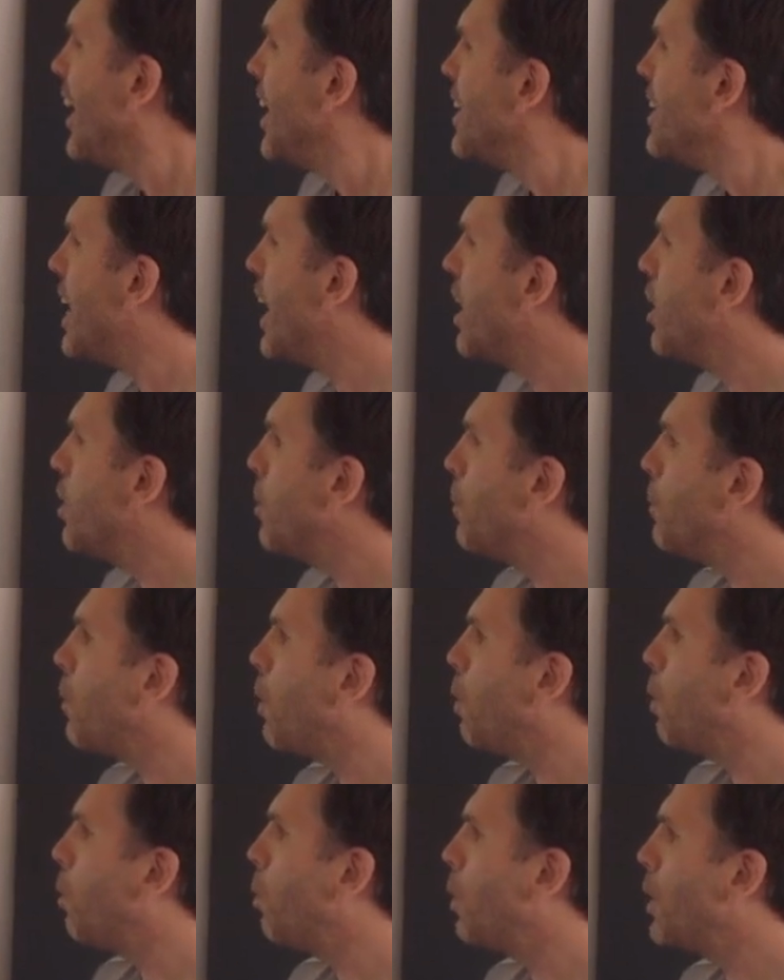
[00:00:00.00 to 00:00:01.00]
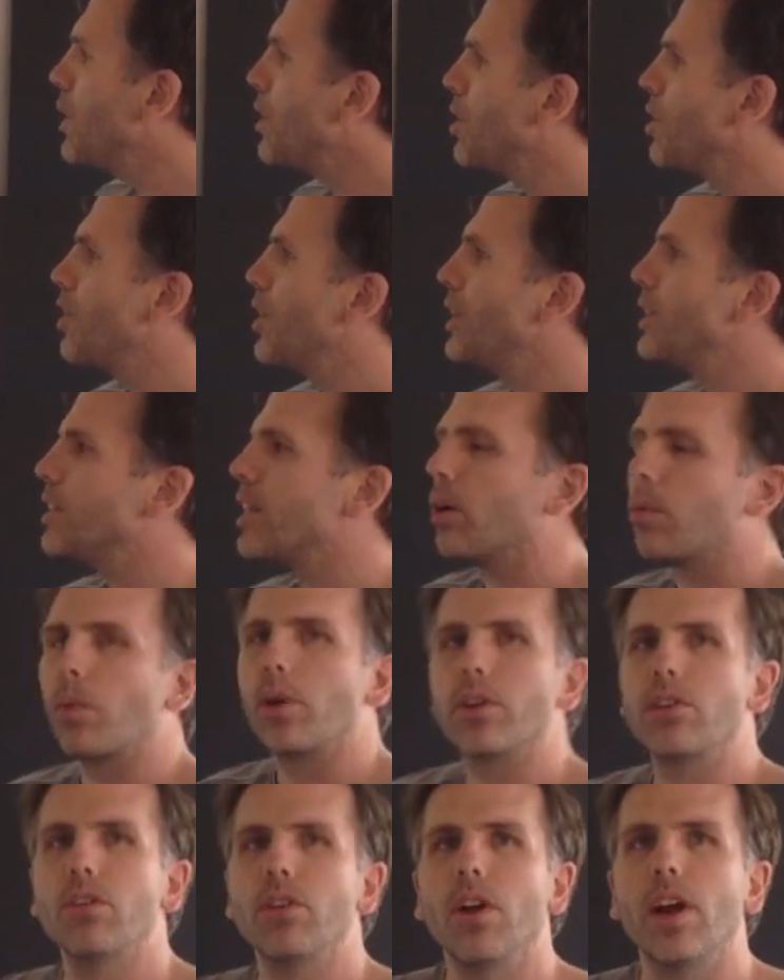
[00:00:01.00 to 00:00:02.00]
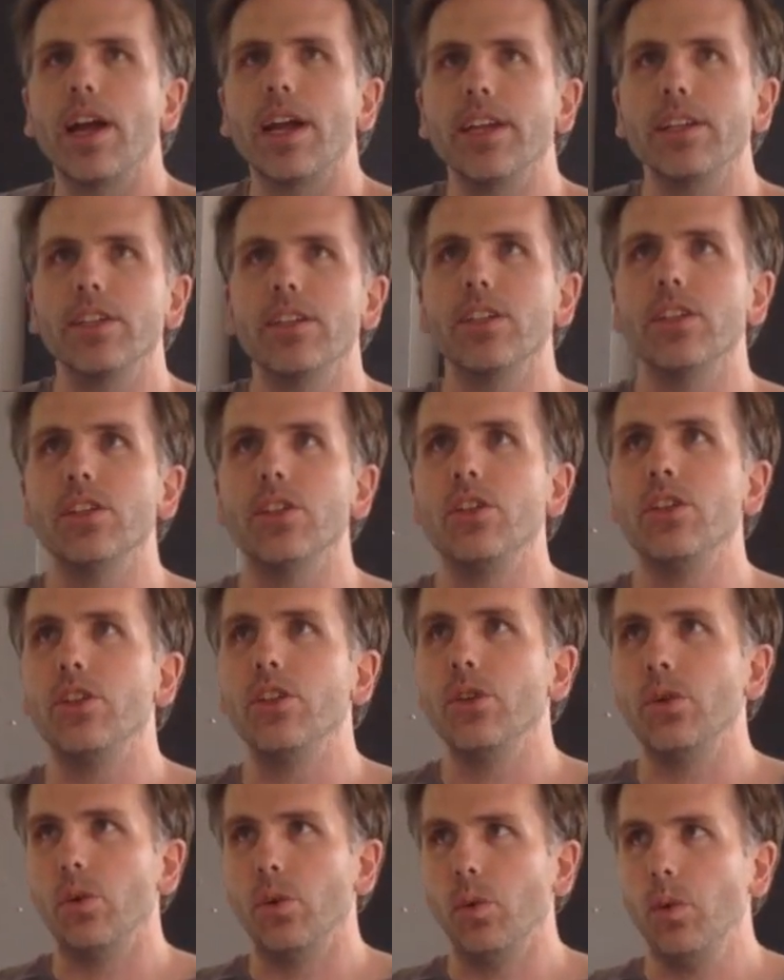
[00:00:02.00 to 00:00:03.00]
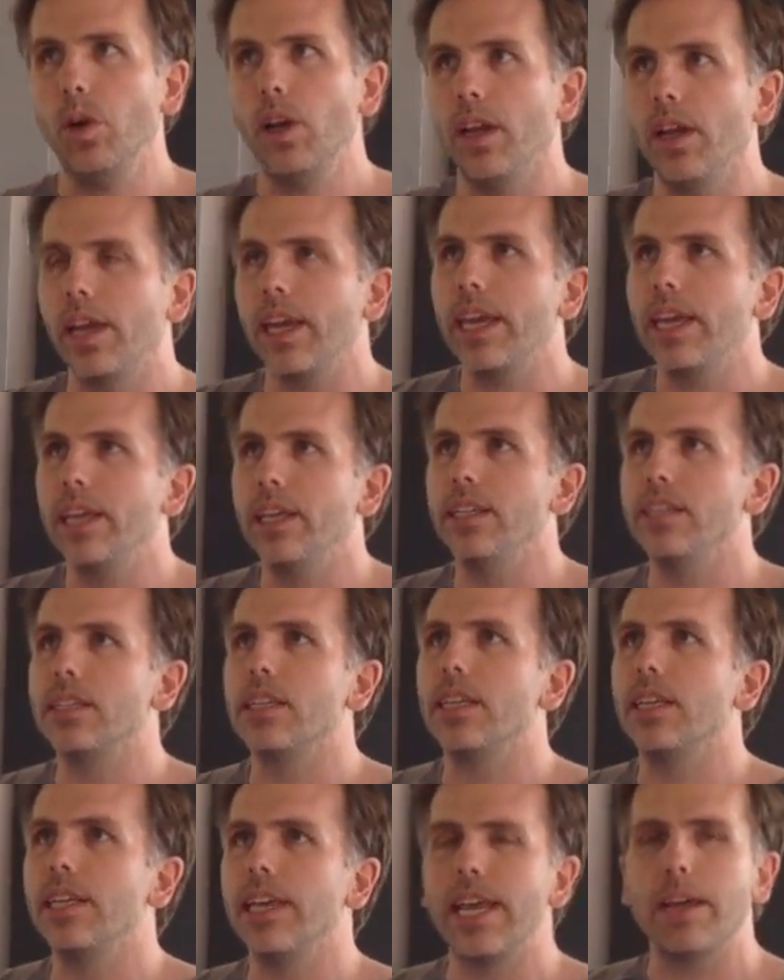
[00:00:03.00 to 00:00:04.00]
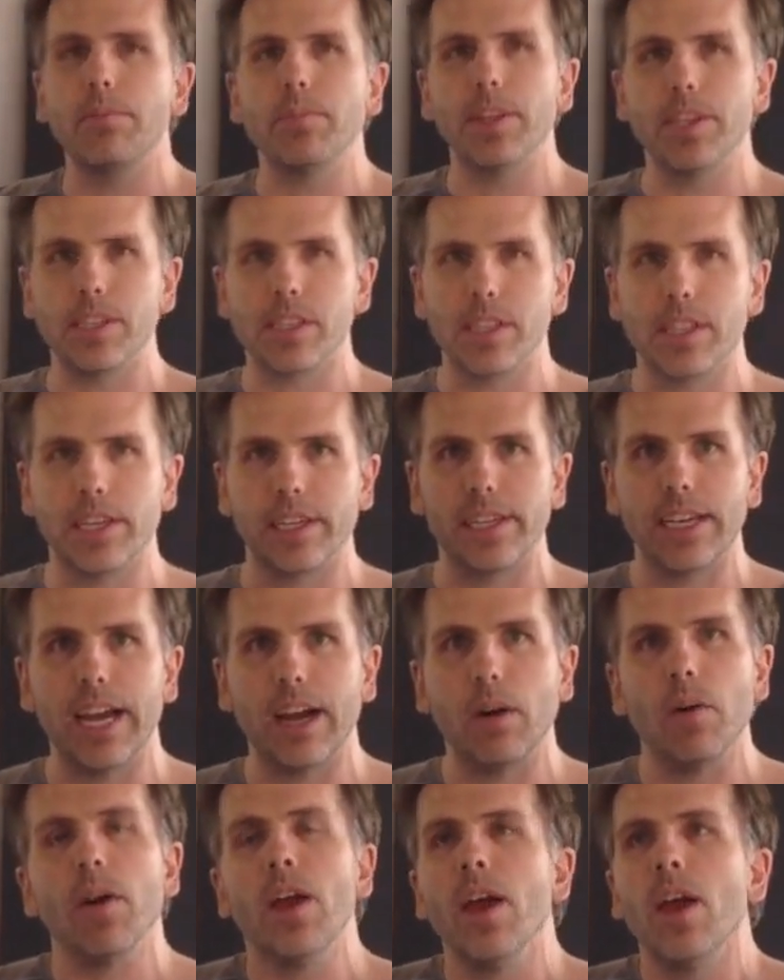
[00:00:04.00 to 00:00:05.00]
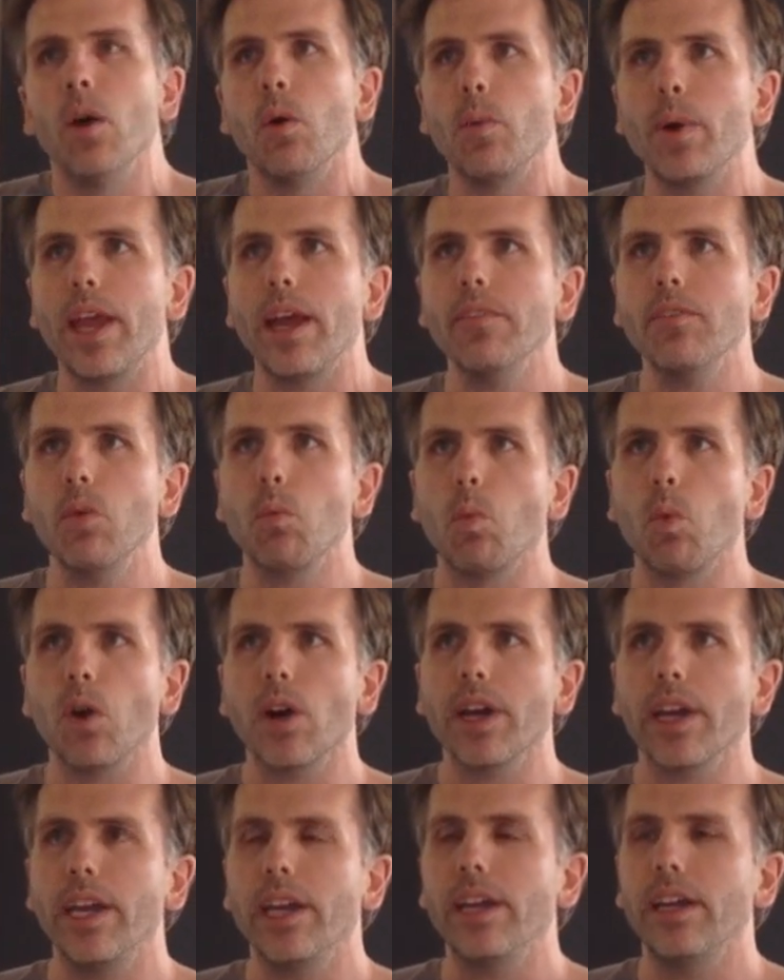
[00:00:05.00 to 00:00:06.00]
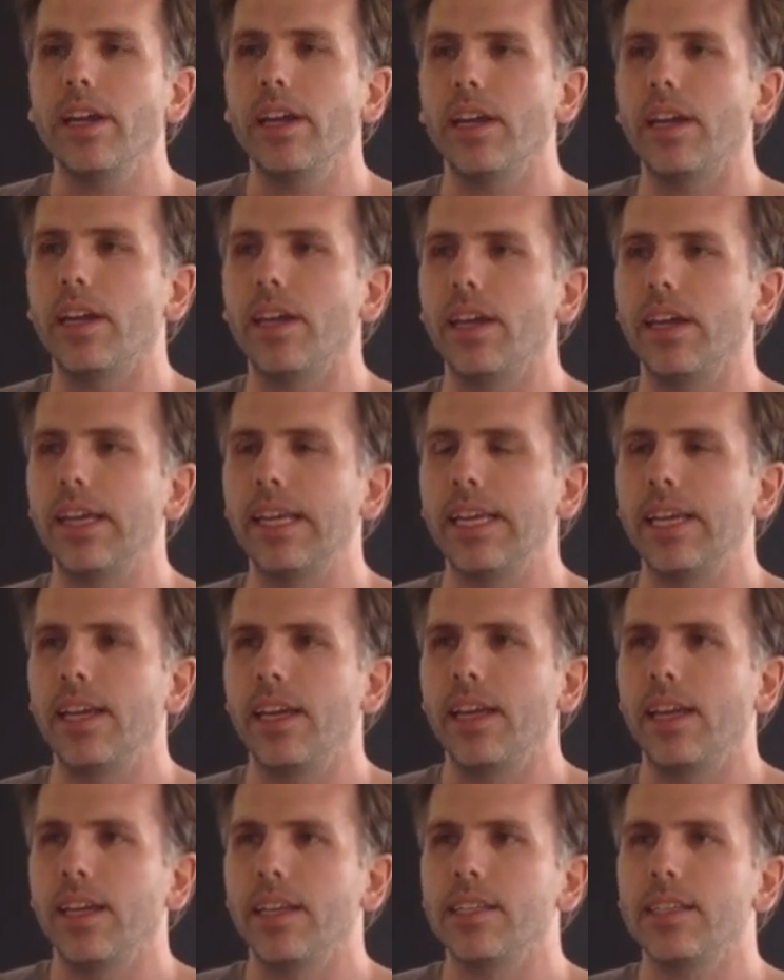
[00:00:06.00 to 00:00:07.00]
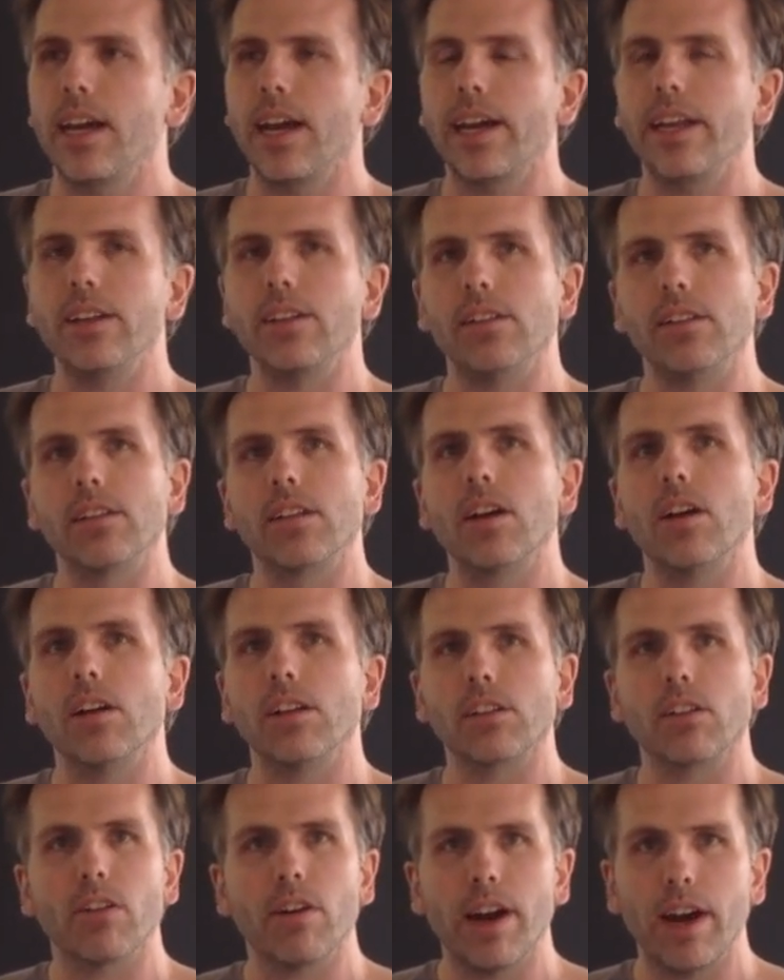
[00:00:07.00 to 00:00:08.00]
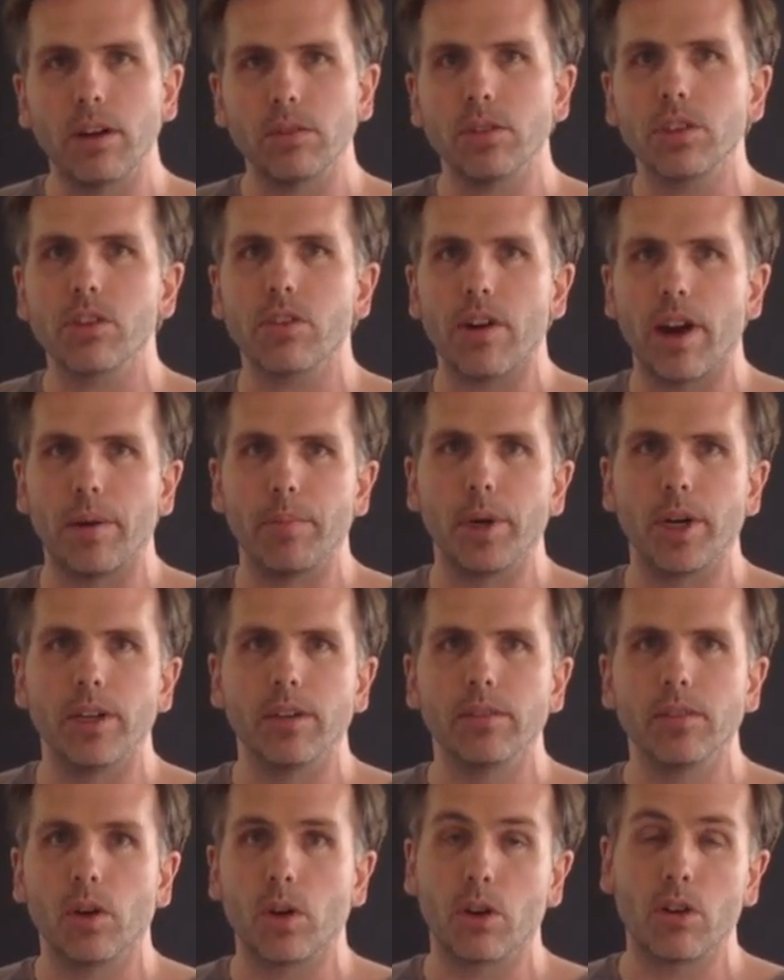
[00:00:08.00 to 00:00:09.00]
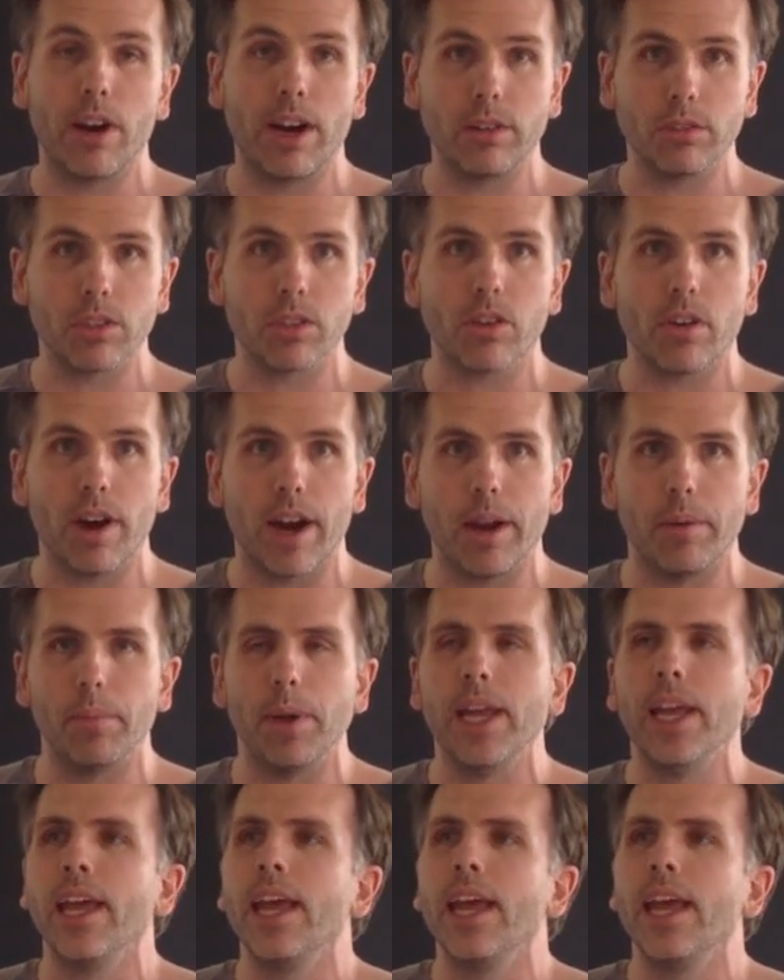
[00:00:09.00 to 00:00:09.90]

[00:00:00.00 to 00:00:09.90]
Now, one of the things that we're trying to do is name this thing. Now, we have a working title called Crowdscriber, or Crowdscribe.